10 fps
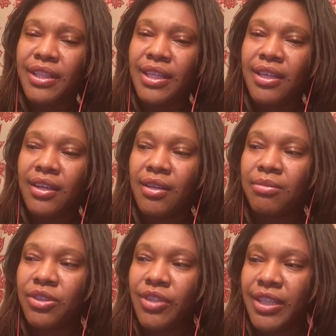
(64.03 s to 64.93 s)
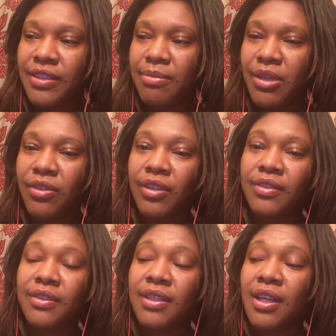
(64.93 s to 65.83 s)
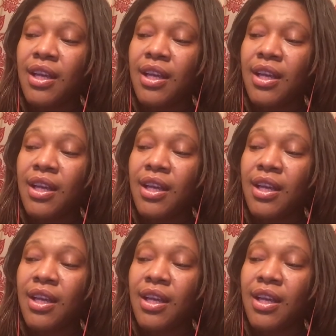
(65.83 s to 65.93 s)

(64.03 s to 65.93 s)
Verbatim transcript: the um, trace minerals.